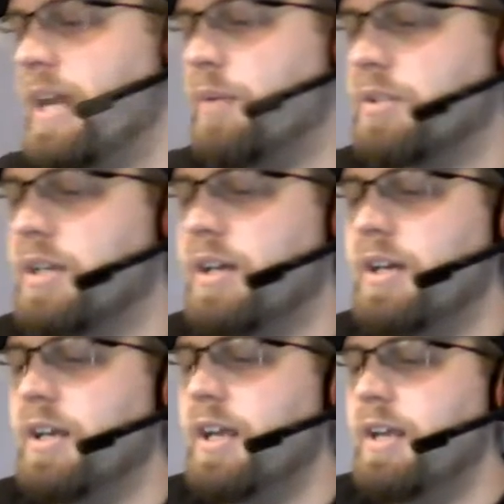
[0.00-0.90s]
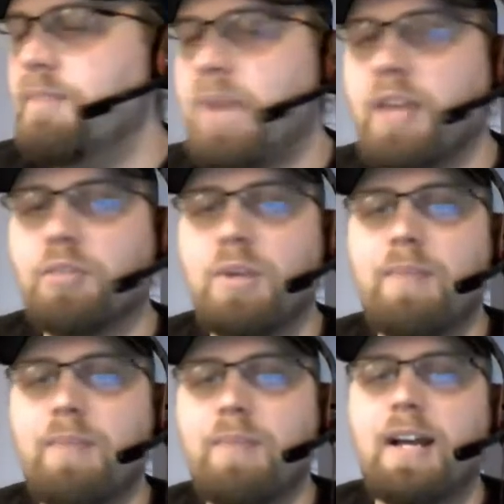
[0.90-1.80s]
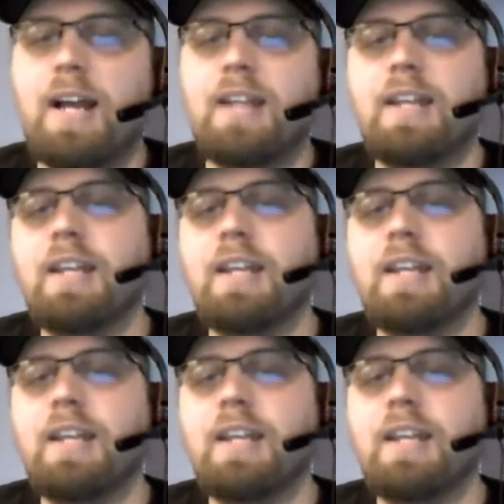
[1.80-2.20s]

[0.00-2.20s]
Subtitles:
4 or 5. That's really